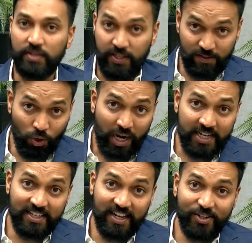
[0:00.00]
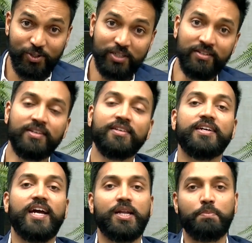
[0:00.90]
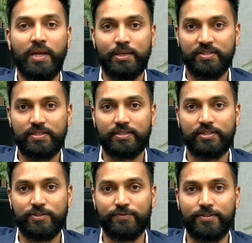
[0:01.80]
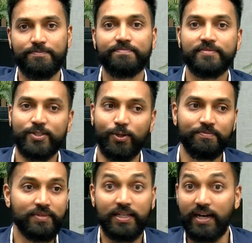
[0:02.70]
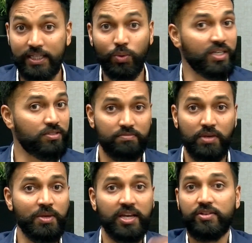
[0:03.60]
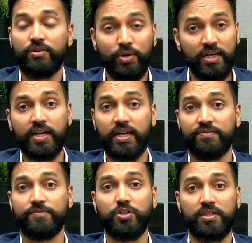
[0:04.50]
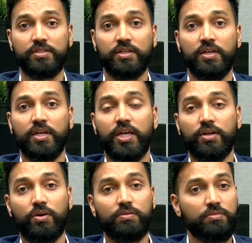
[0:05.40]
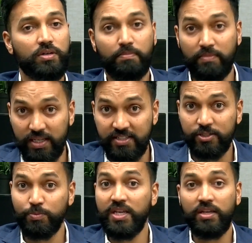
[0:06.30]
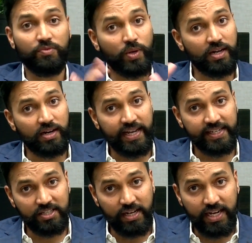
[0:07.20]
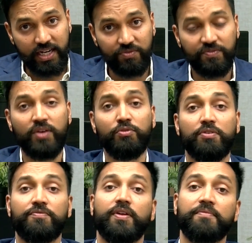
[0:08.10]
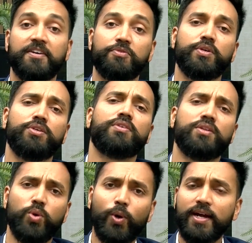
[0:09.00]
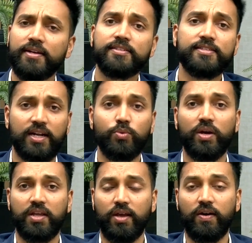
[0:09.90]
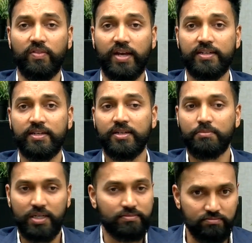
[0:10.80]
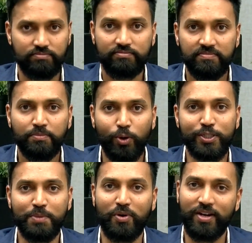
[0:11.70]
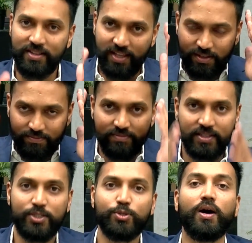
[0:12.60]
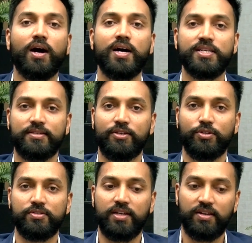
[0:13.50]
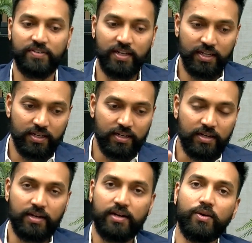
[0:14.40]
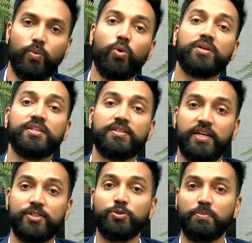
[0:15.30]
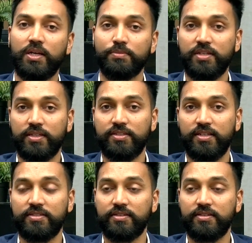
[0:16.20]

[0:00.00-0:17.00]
in the right direction and become successful. So otherwise, maybe you can kind of just, message me where I actually kind of give you a framework where you can go ahead and start working on that. But most important thing is to ask yourself what it takes to become success.